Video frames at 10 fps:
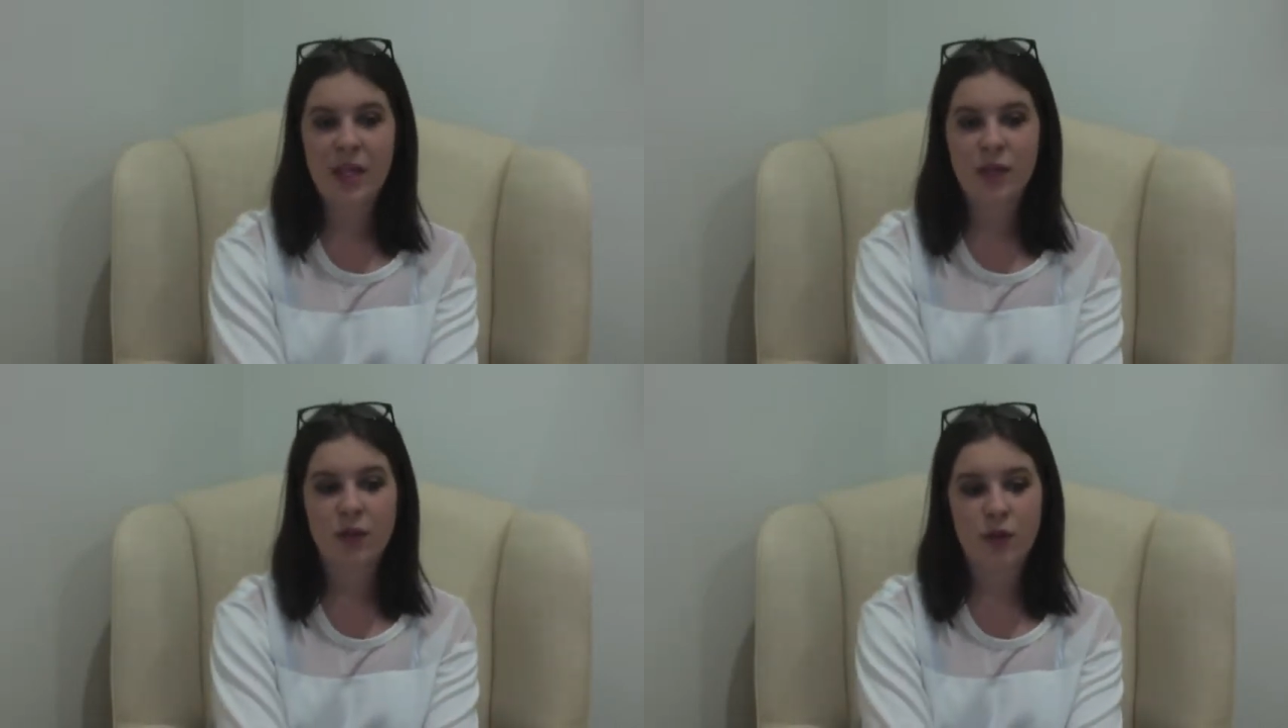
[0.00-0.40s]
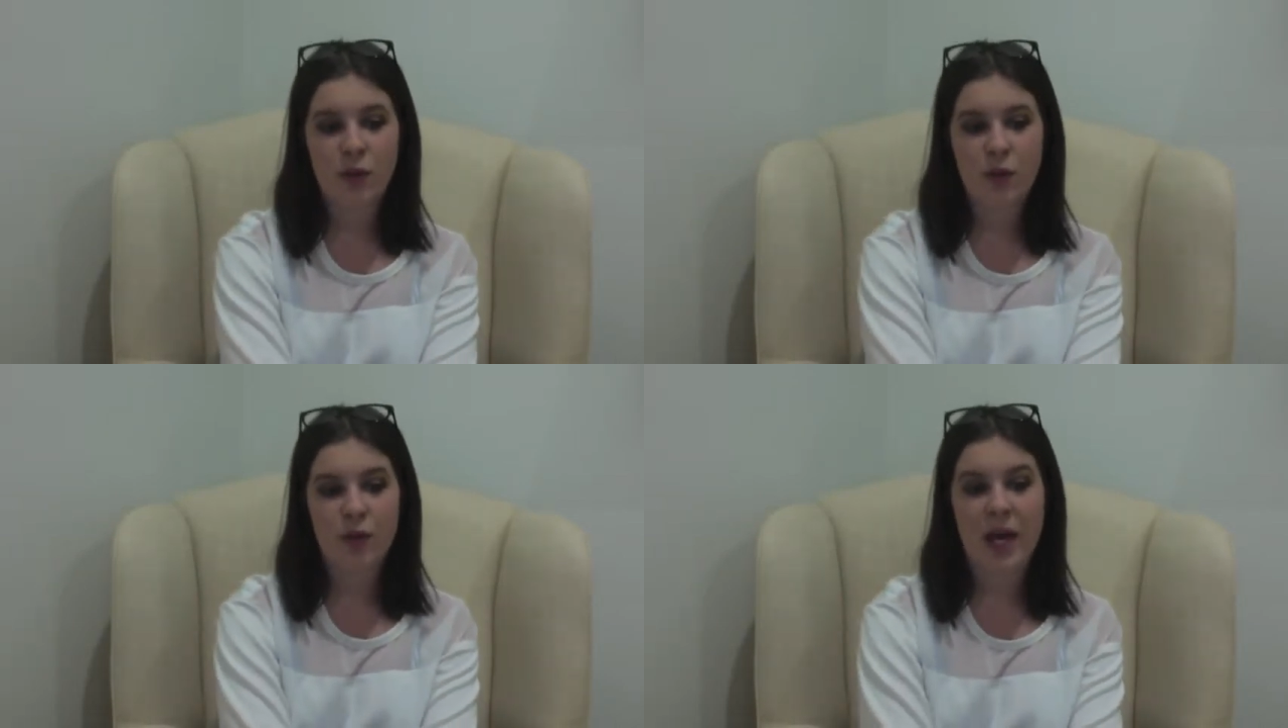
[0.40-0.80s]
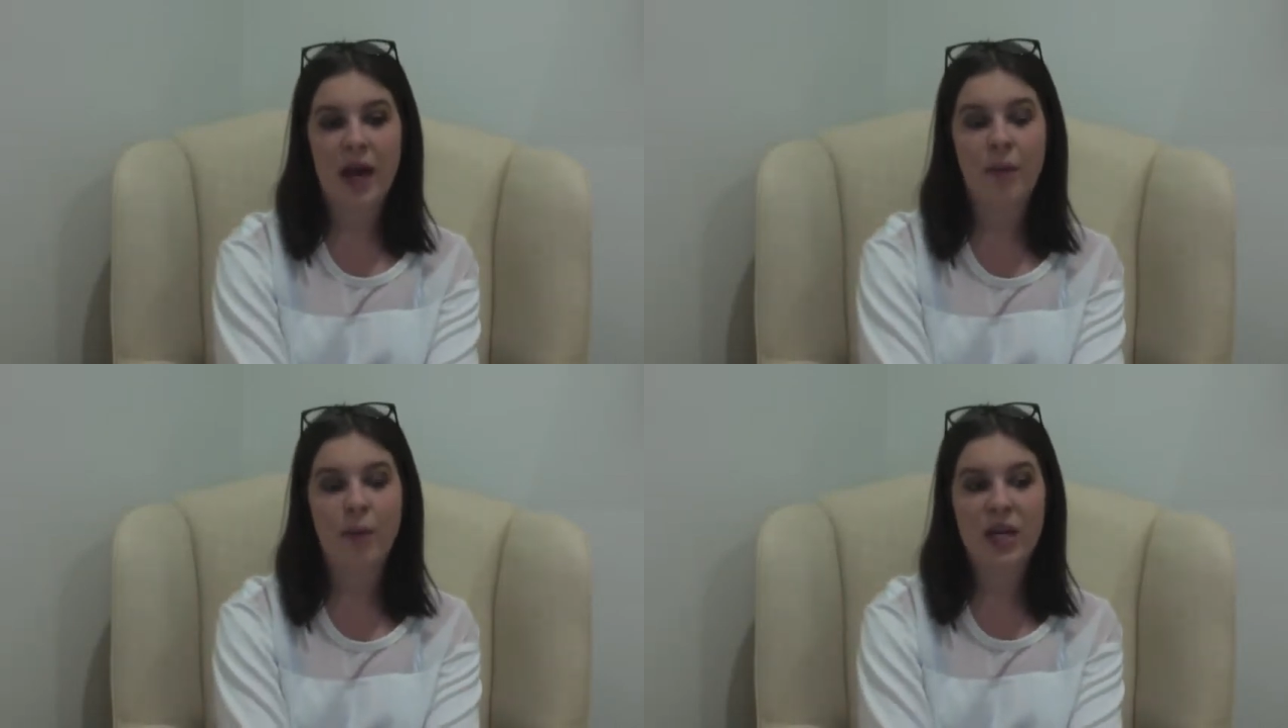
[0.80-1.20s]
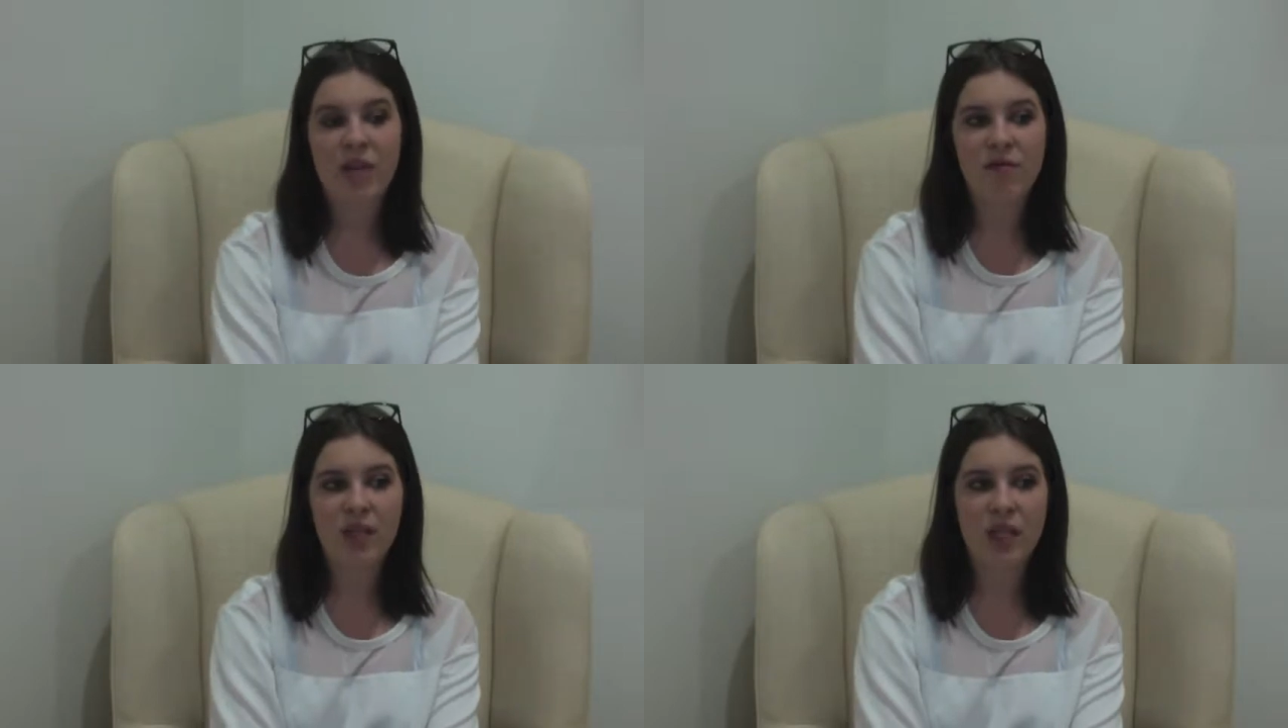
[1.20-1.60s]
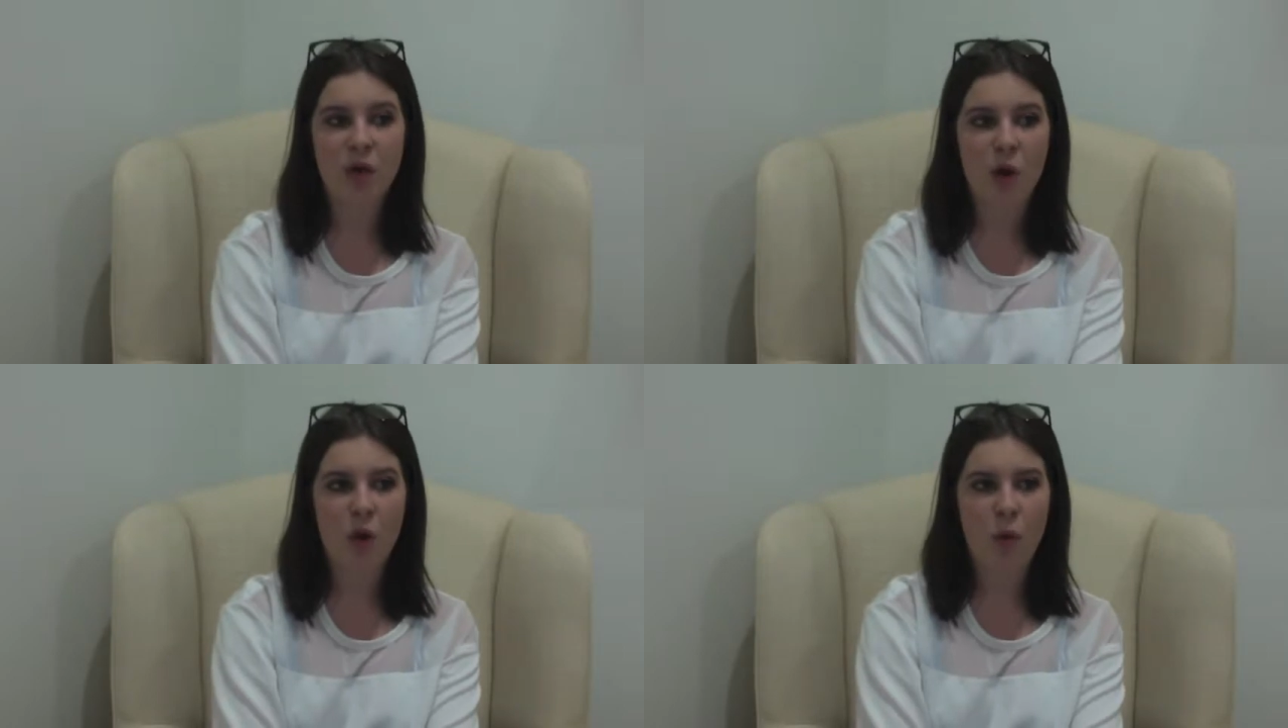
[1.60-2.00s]
So yeah, we didn't really
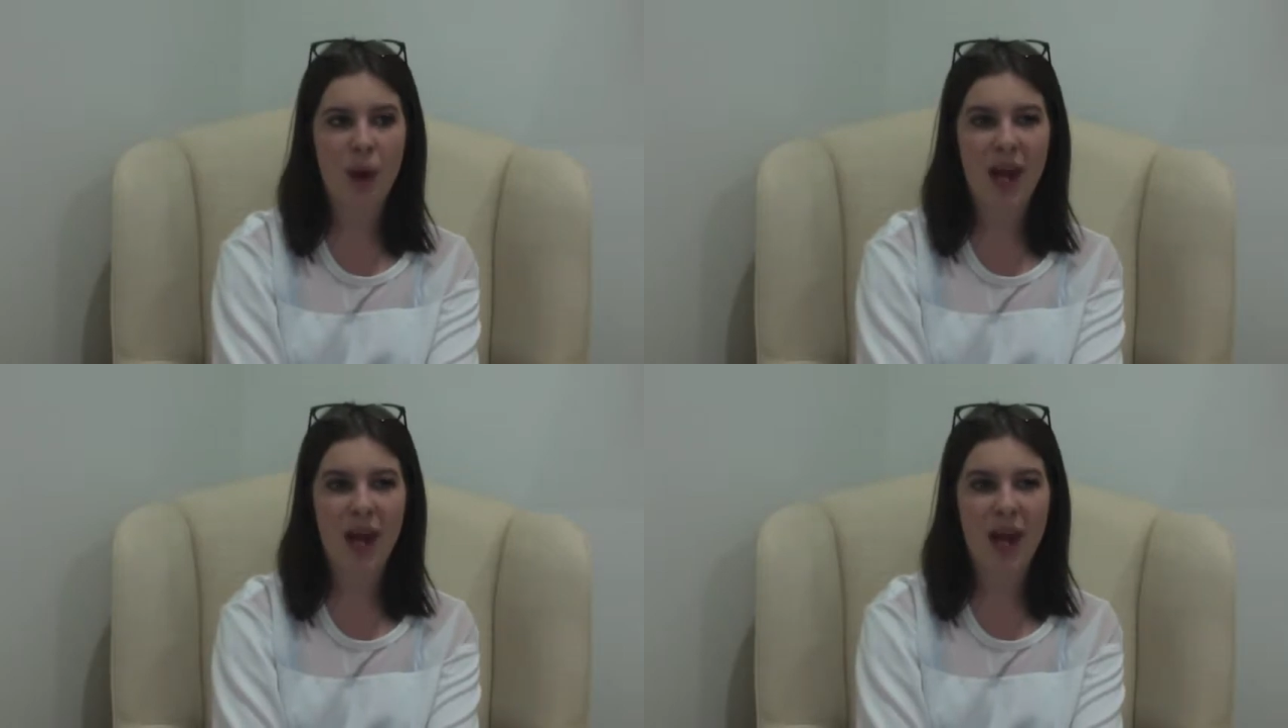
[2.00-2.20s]
go